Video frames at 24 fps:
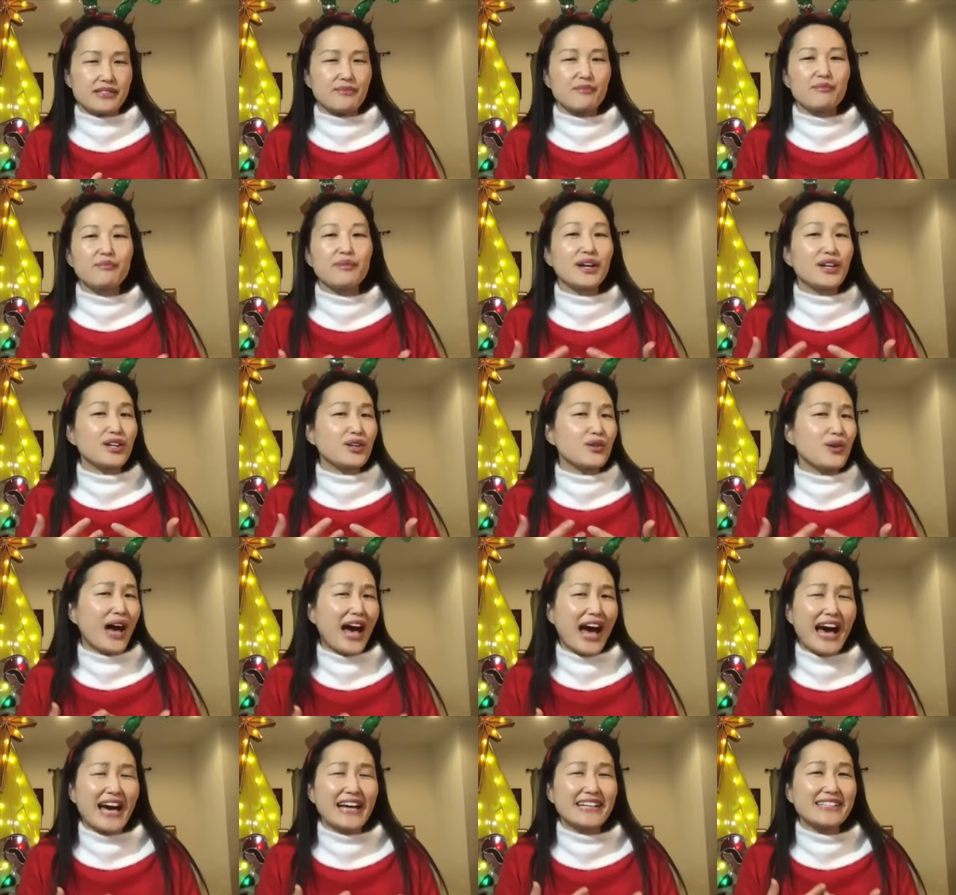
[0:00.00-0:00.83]
but you
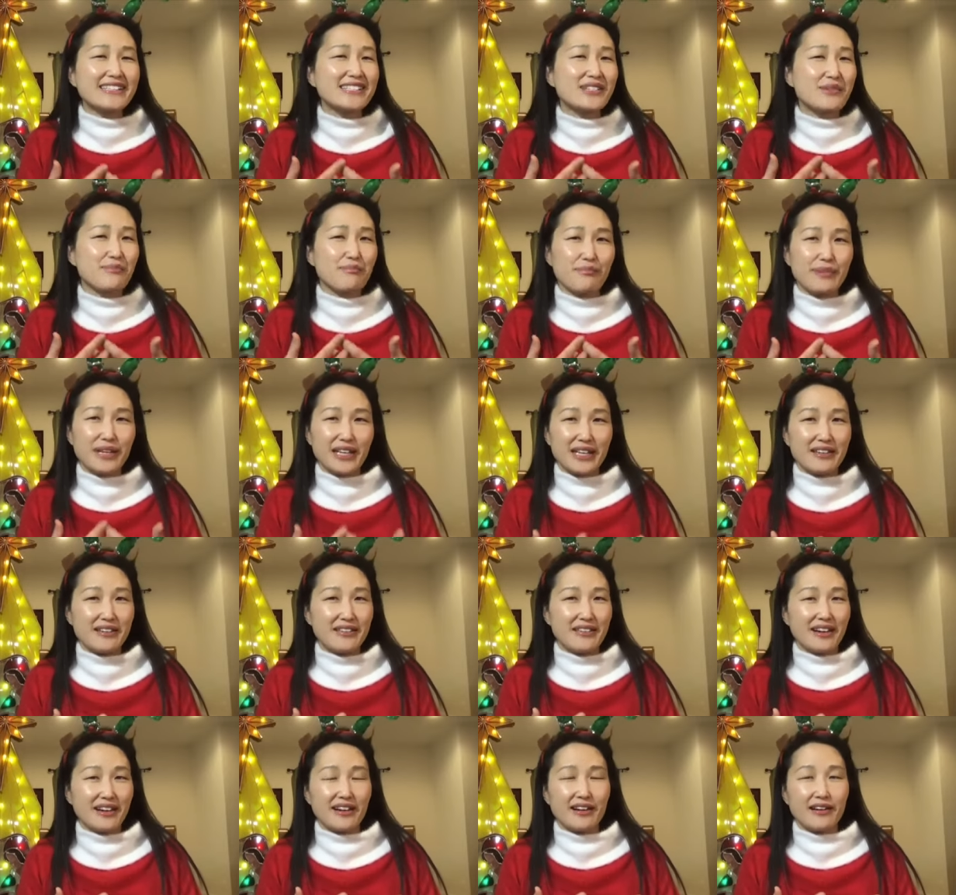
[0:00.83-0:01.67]
had to be
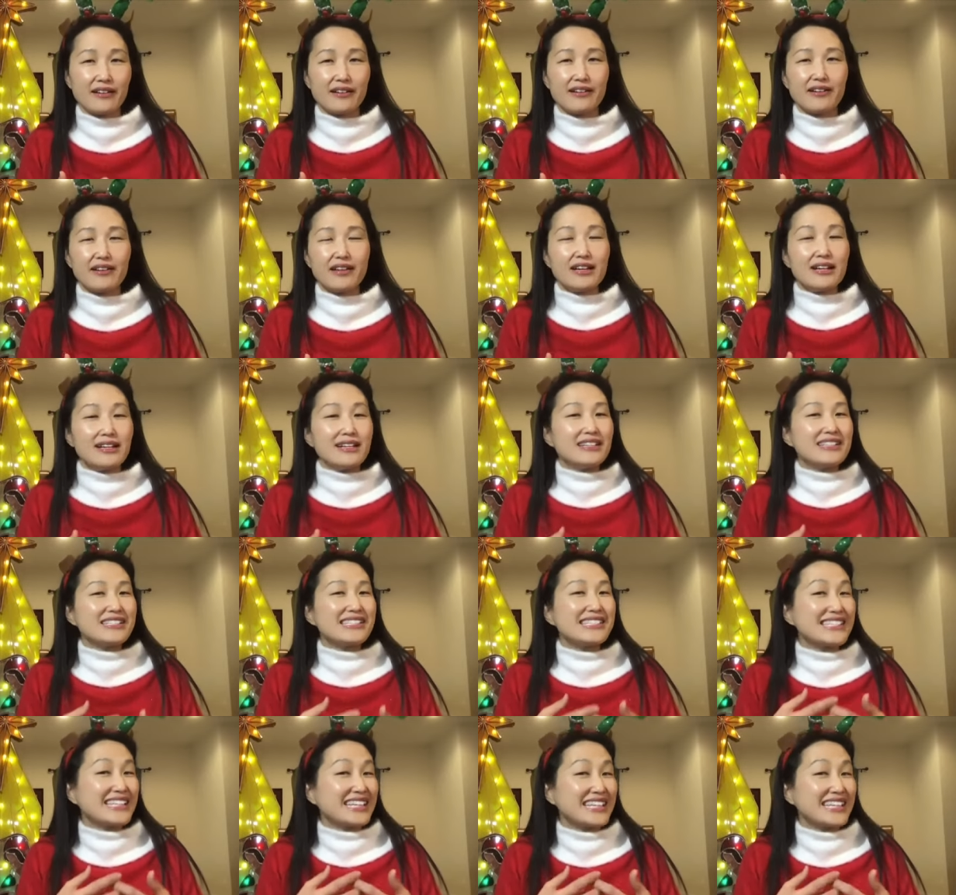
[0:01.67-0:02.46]
there to